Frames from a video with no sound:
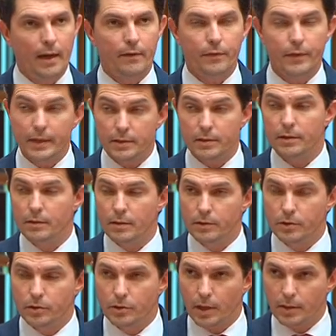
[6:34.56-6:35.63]
These are
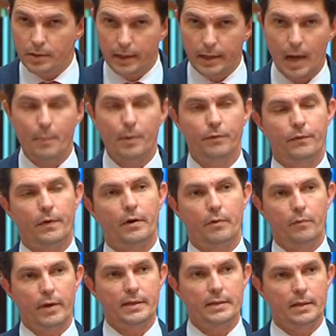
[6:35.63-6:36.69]
just a couple of very
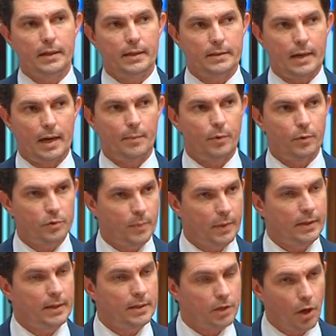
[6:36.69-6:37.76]
recent examples, but
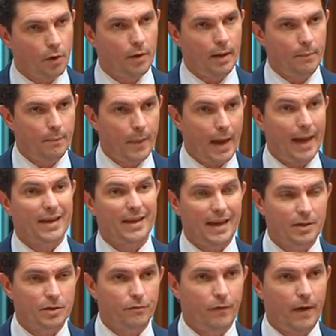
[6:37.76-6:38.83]
these go back
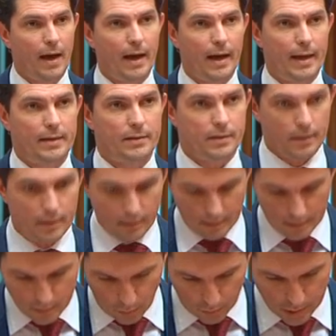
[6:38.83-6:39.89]
as far as the
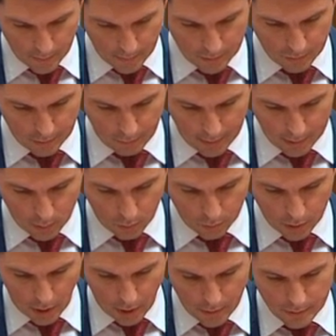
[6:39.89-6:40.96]
documentary record
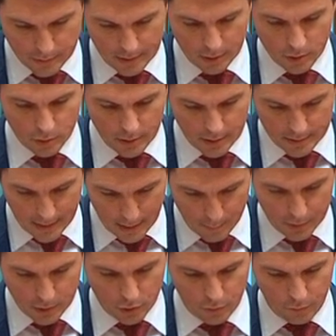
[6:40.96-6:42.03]
goes. In December
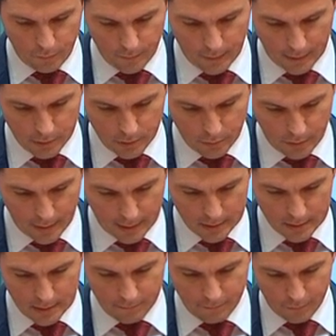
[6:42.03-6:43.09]

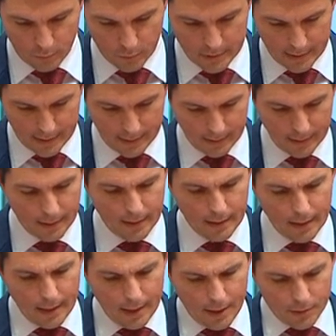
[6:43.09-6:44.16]
2014,
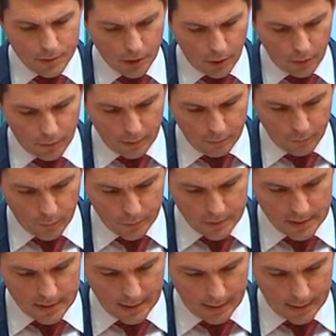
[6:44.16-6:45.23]
security
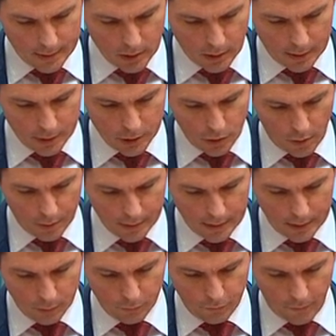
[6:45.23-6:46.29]
forces allegedly shot and
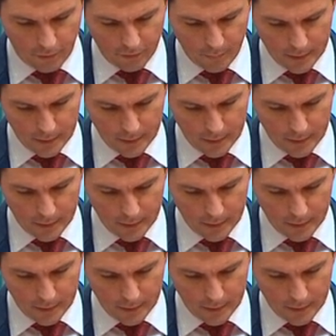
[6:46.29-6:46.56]
killed 5